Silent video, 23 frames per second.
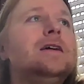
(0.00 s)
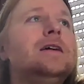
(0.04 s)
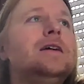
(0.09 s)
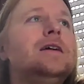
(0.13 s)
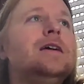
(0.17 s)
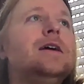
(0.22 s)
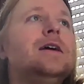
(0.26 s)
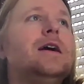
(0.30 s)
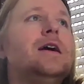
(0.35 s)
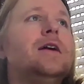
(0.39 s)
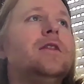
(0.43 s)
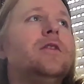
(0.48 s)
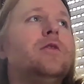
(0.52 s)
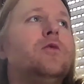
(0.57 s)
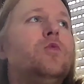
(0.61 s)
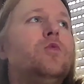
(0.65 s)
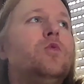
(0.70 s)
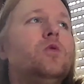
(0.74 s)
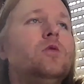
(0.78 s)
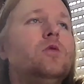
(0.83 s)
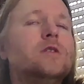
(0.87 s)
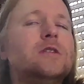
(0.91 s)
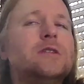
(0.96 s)
and the
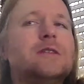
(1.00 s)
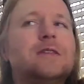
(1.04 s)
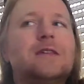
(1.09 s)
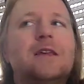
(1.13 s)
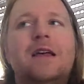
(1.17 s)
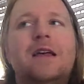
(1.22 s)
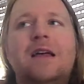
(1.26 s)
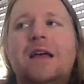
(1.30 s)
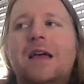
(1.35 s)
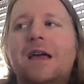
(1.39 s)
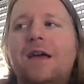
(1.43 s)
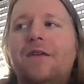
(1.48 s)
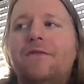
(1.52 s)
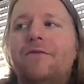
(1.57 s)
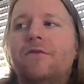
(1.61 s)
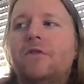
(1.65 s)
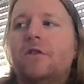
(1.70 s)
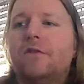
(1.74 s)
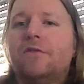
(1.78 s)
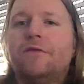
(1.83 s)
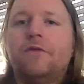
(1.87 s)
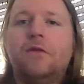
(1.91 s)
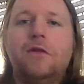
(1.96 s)
wounds have
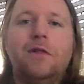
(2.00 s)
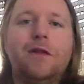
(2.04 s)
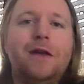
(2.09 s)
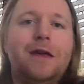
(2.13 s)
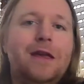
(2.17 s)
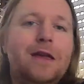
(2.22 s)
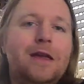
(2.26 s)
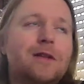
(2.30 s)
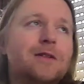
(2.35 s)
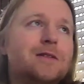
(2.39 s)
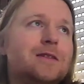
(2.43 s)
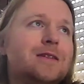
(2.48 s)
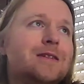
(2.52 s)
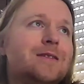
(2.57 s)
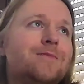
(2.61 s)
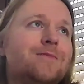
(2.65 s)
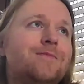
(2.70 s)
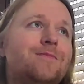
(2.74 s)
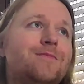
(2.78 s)
not fully healed.